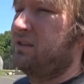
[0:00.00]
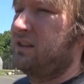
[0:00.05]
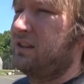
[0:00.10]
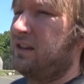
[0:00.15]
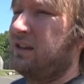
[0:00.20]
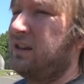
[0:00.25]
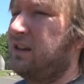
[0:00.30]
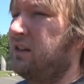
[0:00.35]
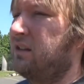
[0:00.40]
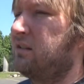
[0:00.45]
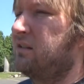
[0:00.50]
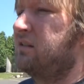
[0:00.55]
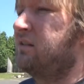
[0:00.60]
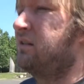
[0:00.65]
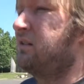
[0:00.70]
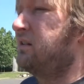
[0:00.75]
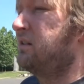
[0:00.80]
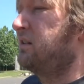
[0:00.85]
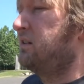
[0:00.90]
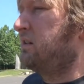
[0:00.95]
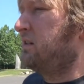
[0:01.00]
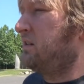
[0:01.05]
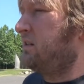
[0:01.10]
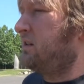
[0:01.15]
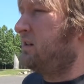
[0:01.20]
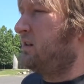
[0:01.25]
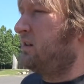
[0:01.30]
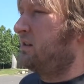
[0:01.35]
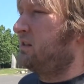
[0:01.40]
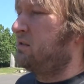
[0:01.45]
with the heat.
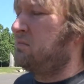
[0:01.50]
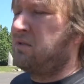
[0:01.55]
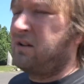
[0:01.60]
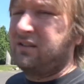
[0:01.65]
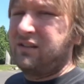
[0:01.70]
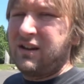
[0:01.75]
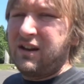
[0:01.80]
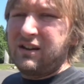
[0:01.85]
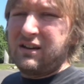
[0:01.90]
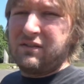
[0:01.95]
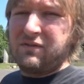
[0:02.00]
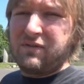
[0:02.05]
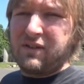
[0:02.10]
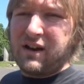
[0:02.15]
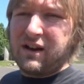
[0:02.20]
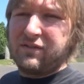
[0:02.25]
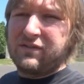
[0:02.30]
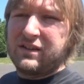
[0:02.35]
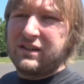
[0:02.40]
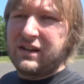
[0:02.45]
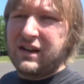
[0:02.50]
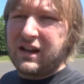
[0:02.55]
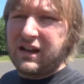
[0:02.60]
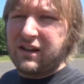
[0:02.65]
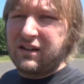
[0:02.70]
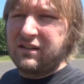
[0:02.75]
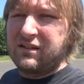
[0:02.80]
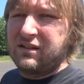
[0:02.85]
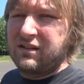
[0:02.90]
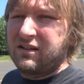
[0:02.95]
It's about 95
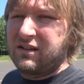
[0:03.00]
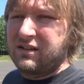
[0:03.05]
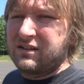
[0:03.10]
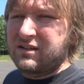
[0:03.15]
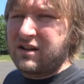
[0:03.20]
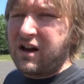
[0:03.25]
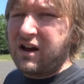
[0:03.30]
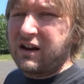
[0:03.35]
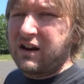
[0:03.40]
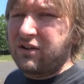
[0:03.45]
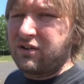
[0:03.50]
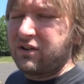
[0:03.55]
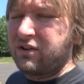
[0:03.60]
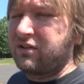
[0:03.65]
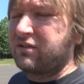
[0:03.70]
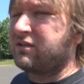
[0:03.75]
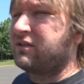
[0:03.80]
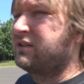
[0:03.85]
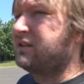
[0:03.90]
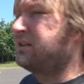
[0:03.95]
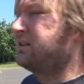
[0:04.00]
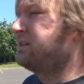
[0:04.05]
today. It's hot out here.